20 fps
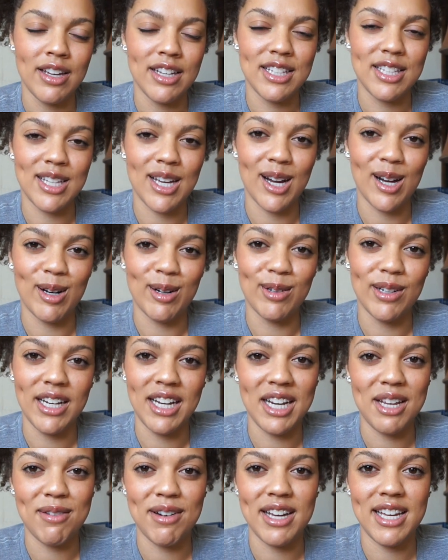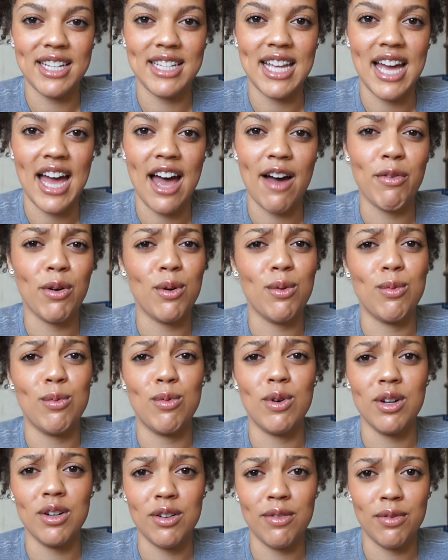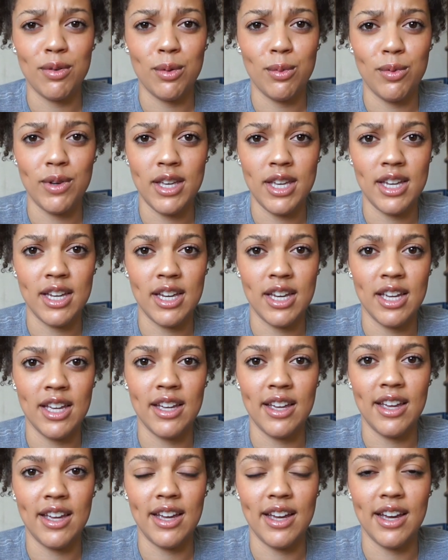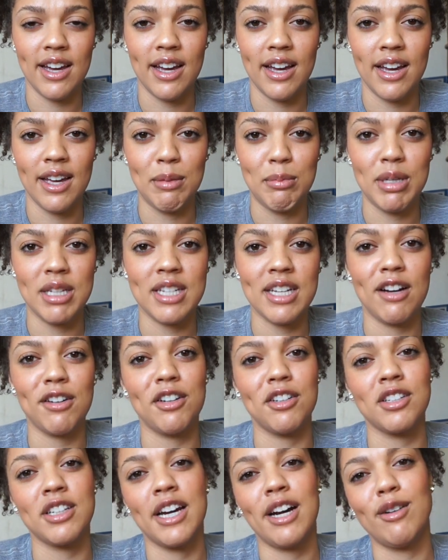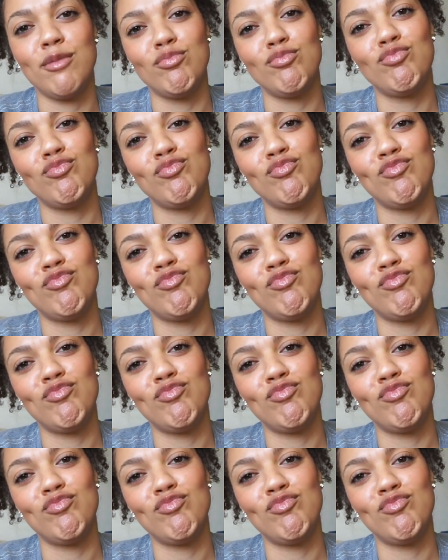So anyways, have a wonderful week and peace out, Girl Scout.